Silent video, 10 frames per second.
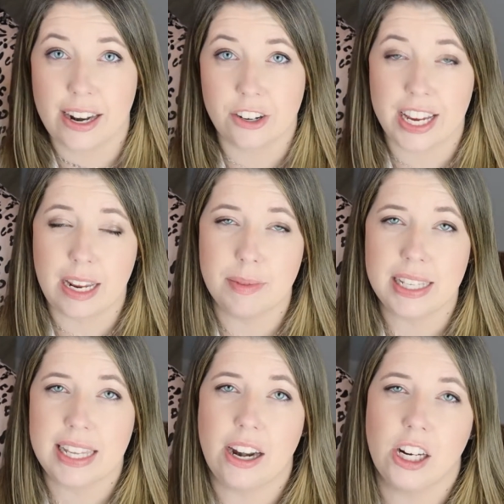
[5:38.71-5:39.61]

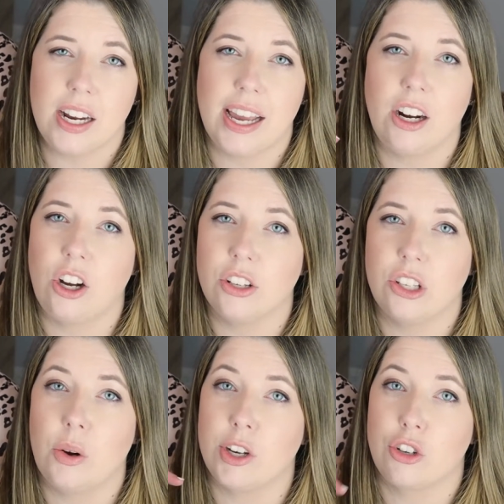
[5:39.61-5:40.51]
entertainment center and
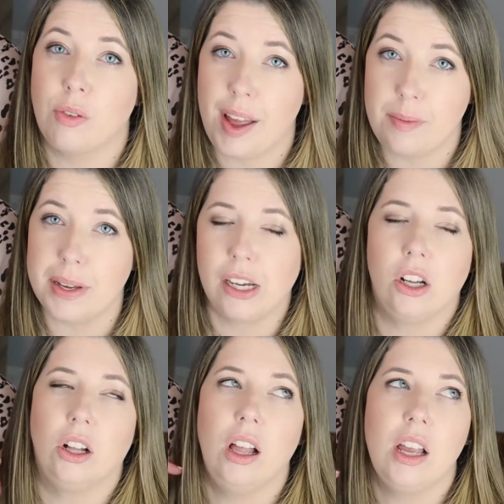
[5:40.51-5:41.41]
also a
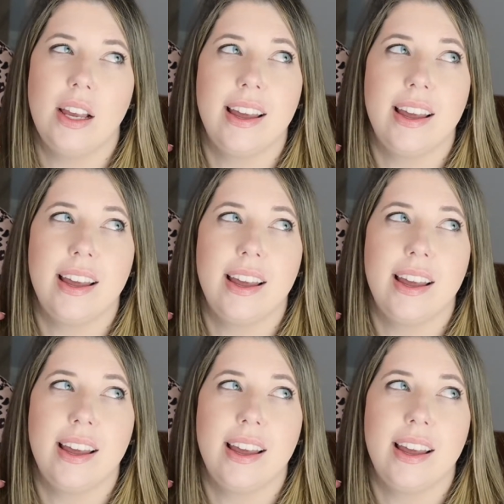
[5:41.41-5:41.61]
treadmill